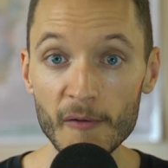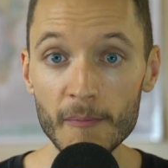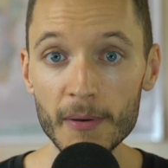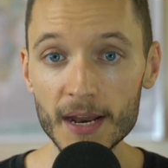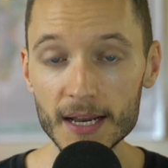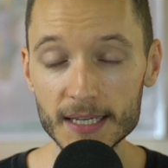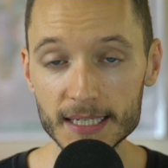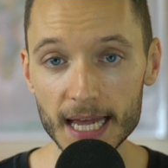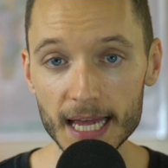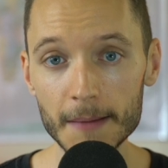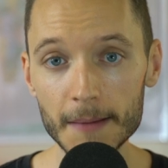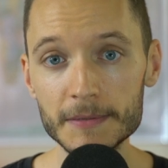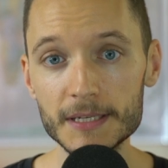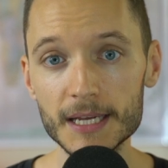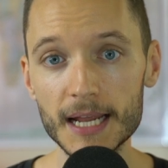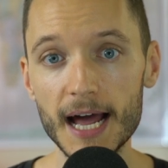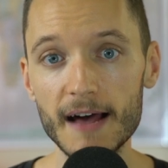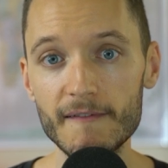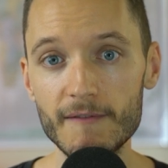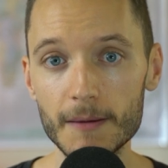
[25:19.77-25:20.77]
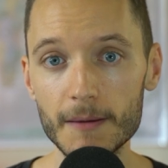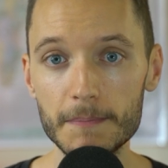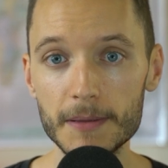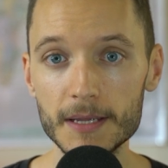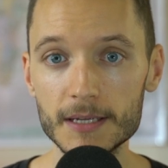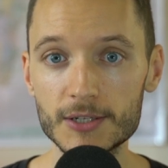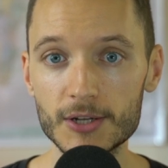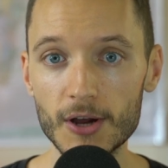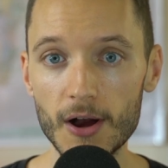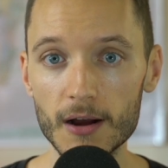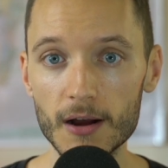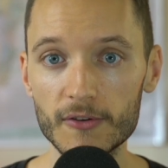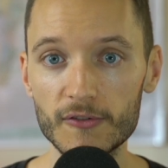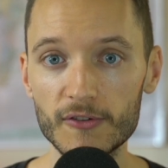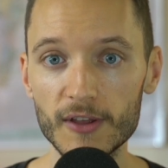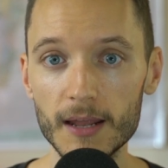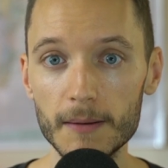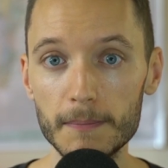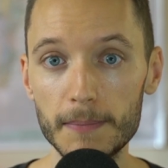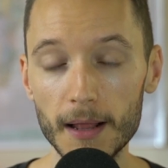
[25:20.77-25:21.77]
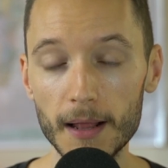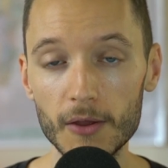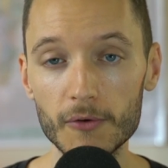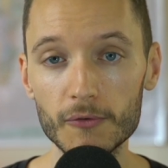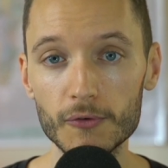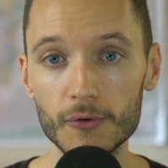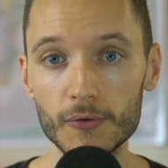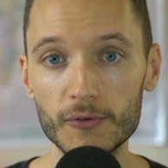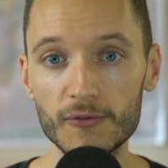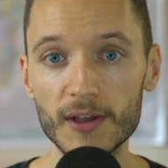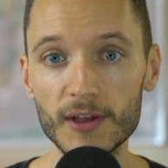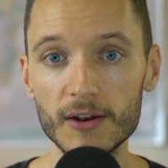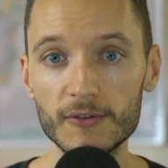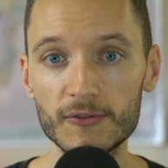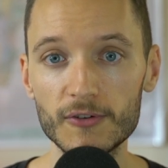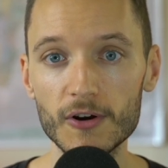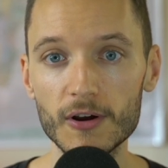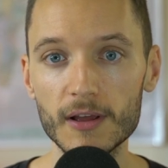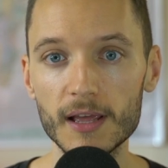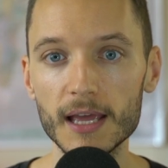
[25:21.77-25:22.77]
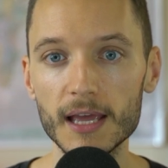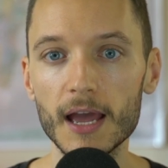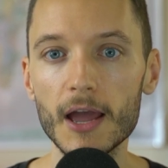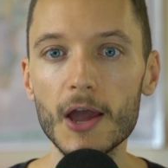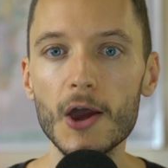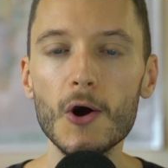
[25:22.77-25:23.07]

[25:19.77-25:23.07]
been attempts at having peace talks in Belarus and Turkey,